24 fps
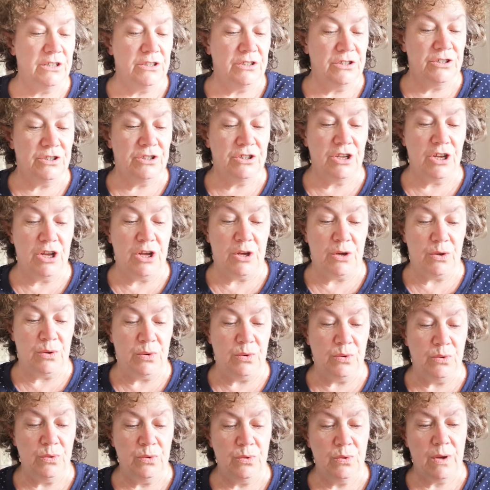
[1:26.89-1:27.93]

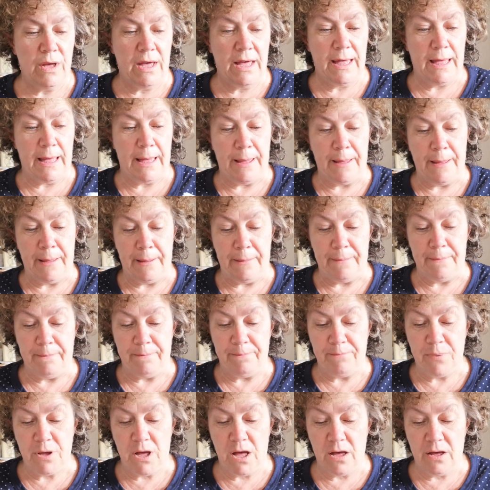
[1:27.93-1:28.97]
So
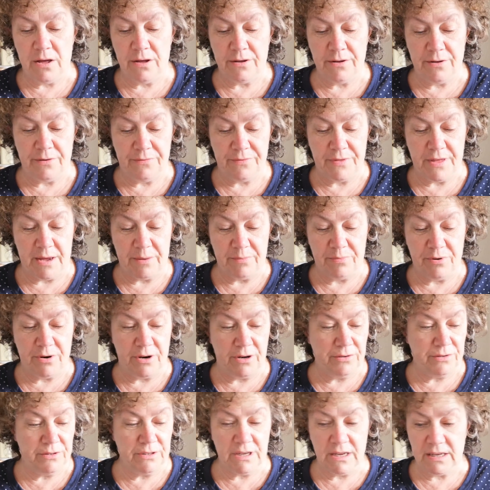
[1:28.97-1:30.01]
part of that
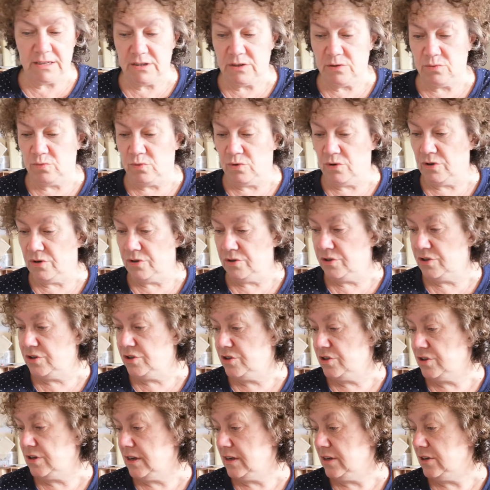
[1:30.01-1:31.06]
process
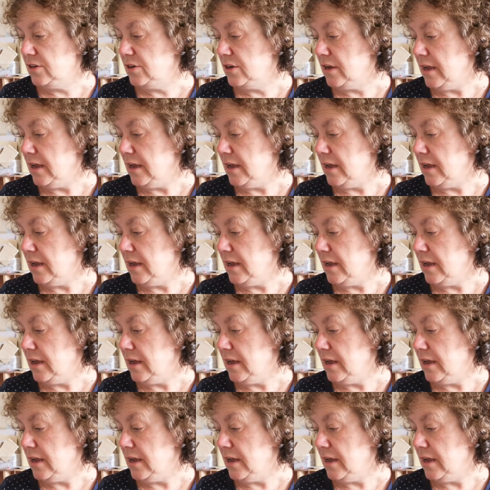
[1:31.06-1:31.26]
was